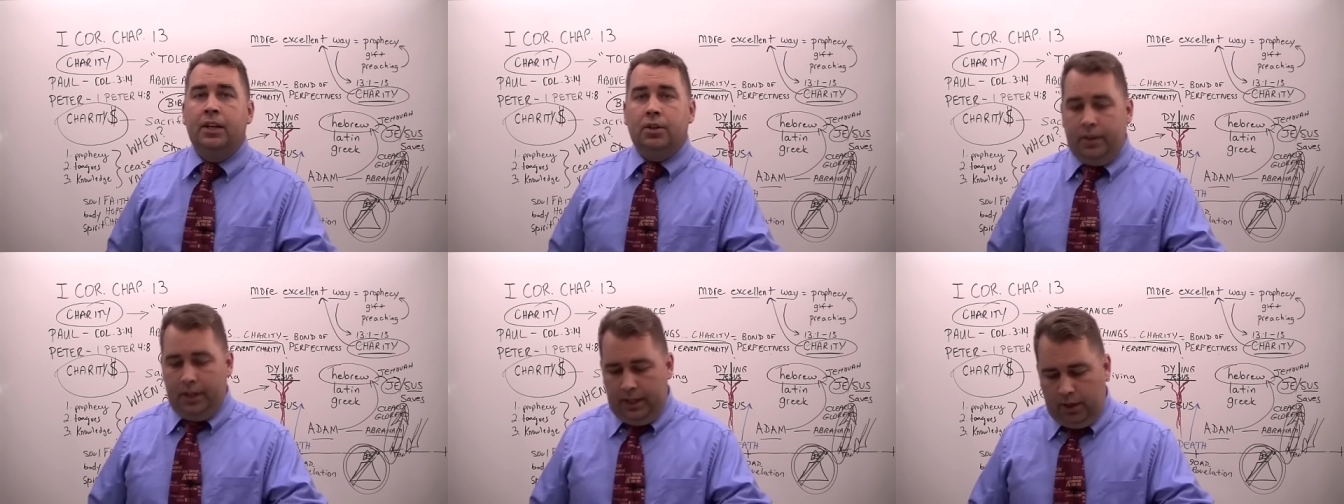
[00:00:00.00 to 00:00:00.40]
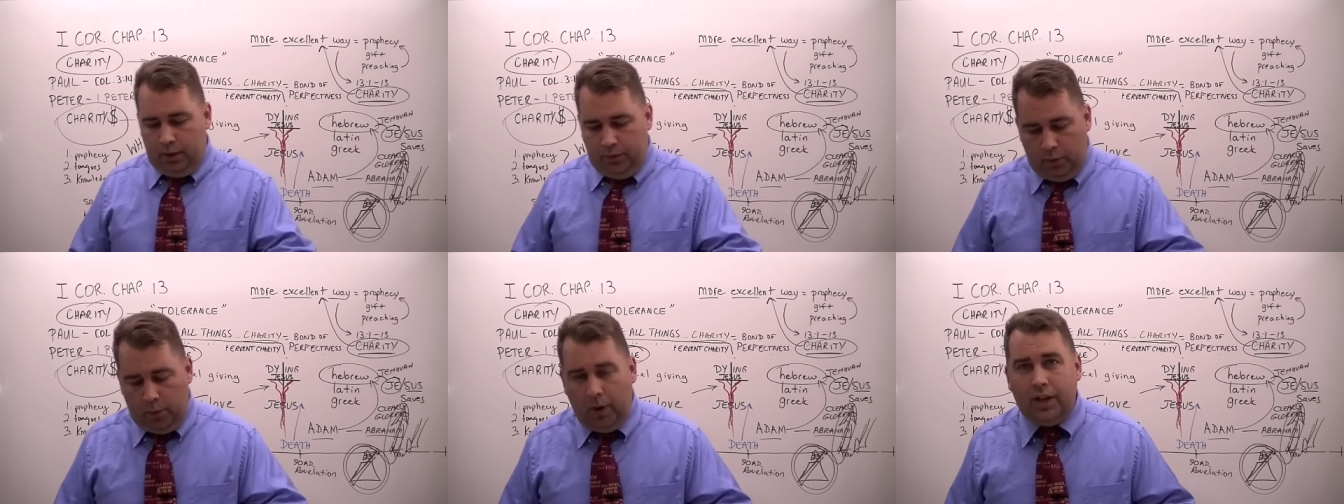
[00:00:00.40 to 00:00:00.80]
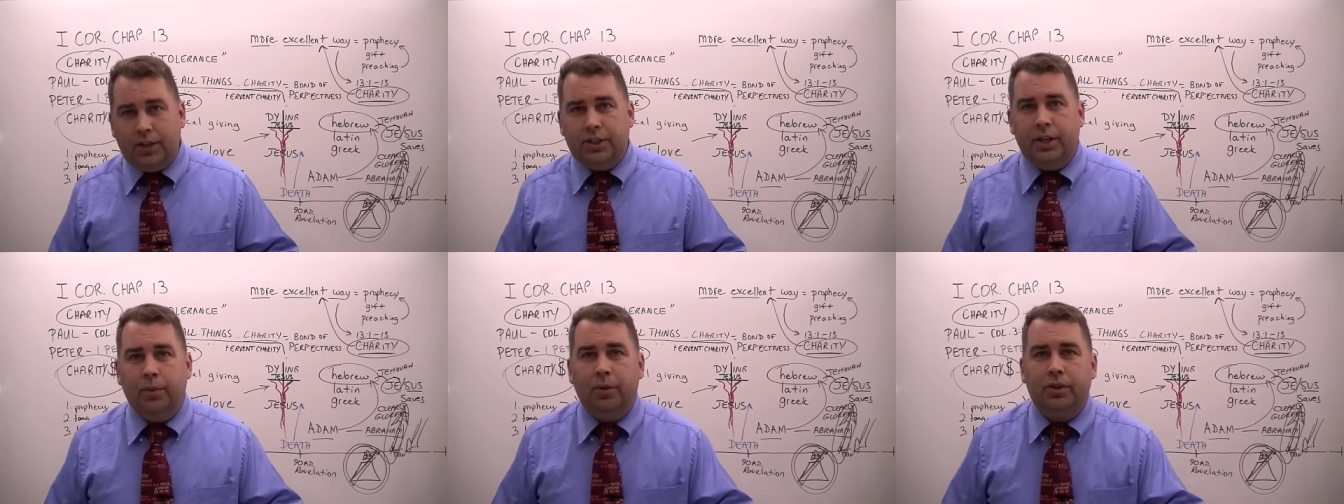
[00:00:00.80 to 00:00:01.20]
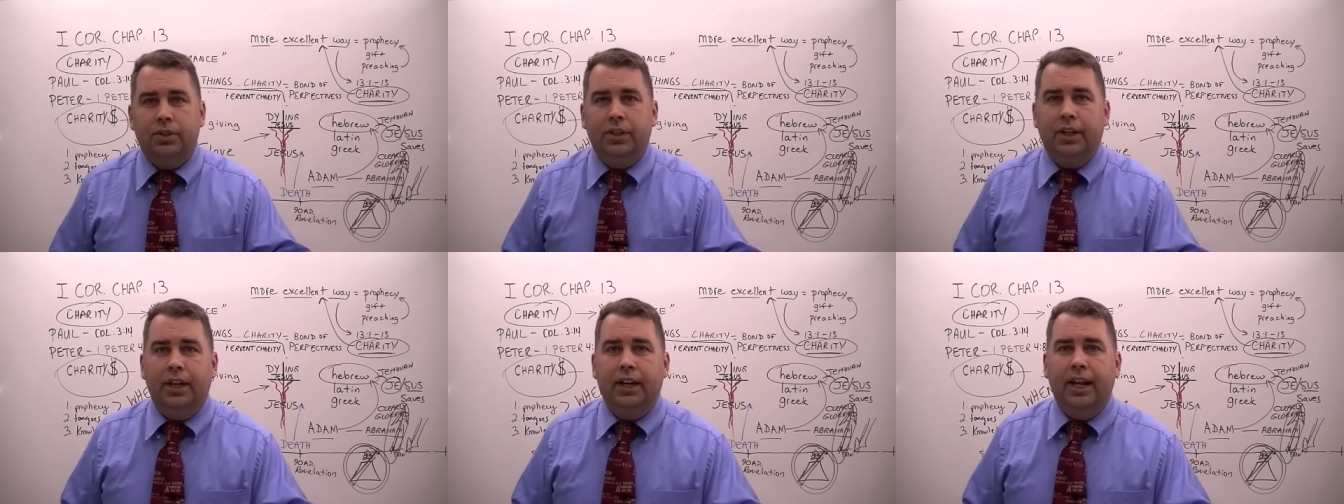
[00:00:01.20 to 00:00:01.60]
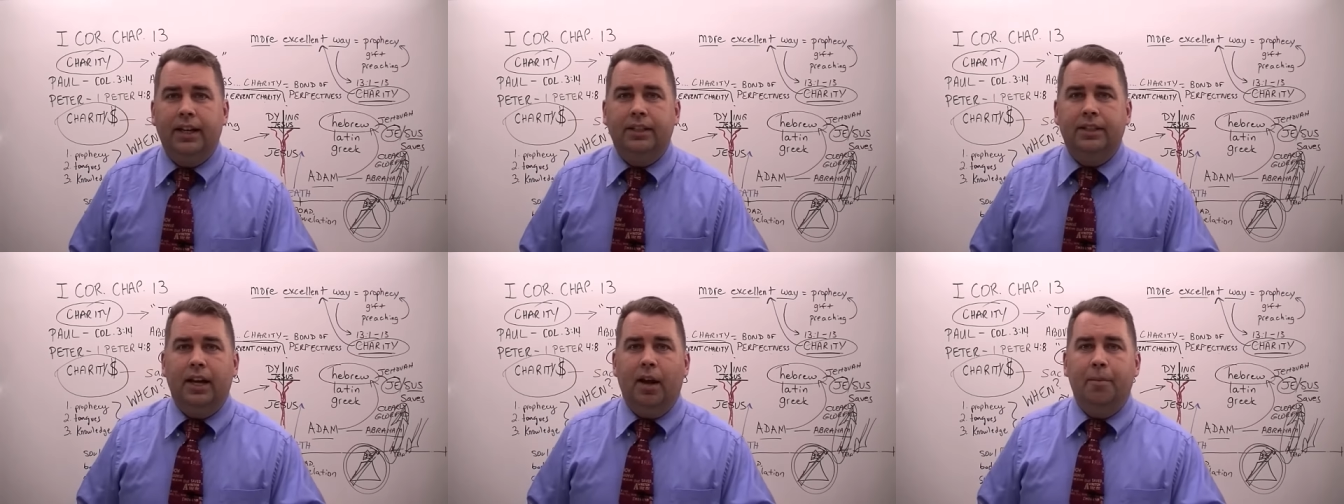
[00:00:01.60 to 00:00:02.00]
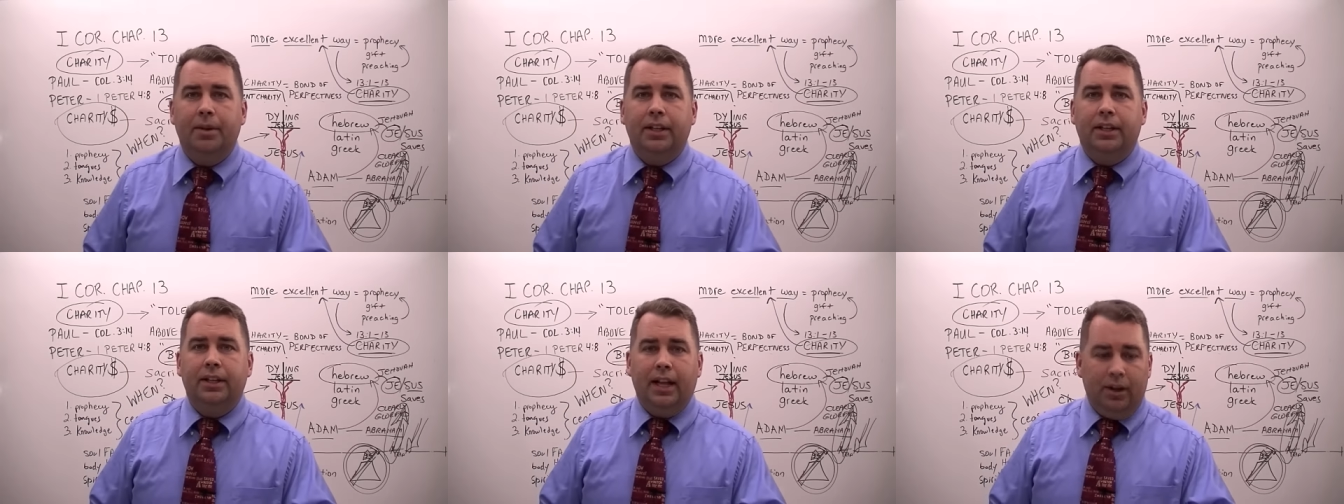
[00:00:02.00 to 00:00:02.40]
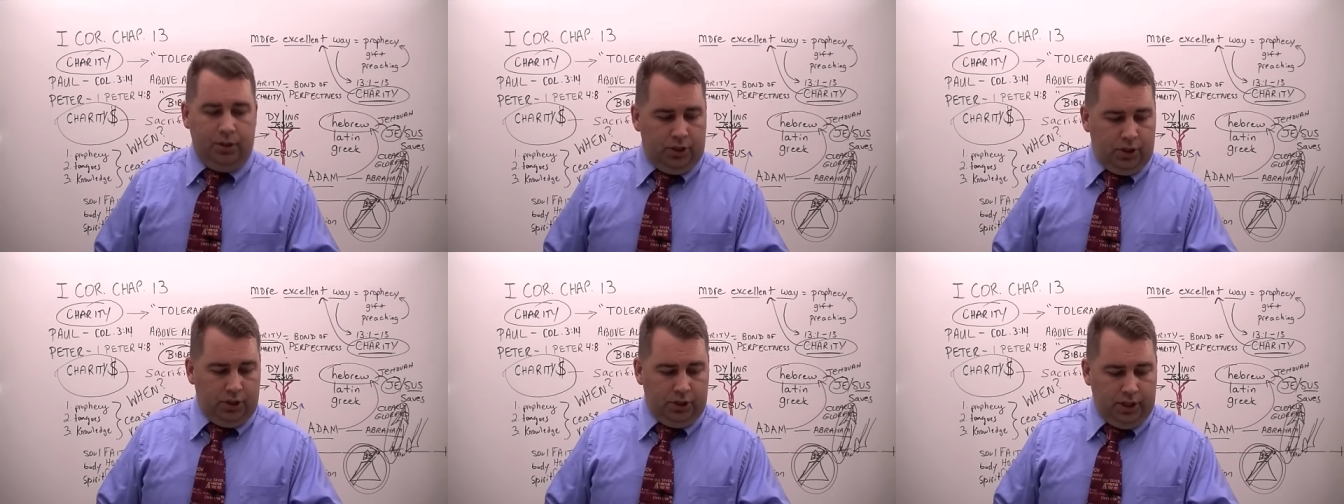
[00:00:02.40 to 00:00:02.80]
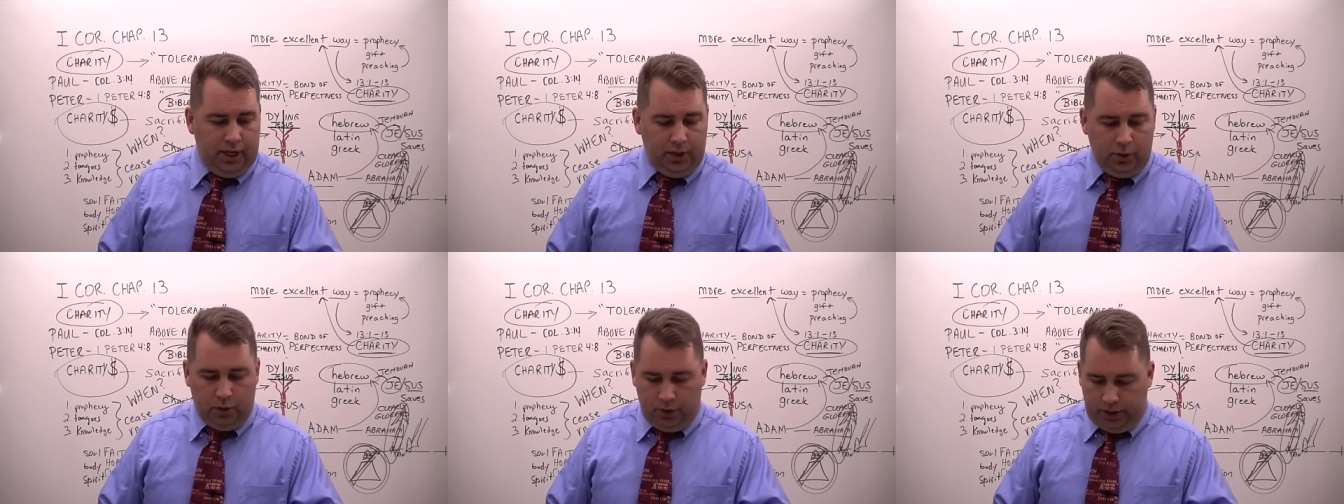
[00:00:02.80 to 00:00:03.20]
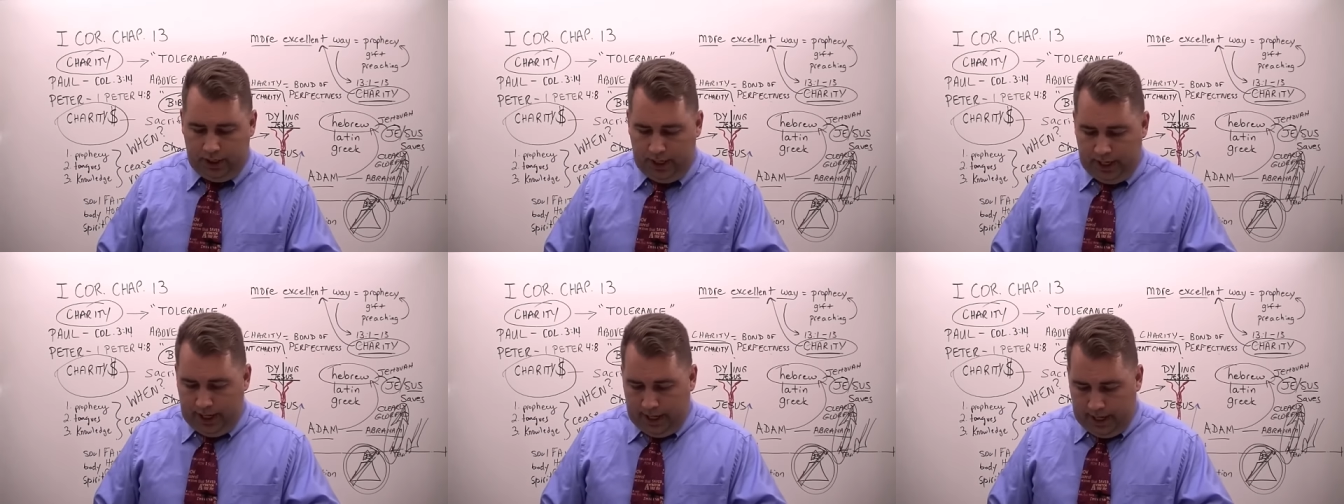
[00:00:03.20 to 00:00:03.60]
So thank you for watching. We'll see you next time at thecloudchurch.org,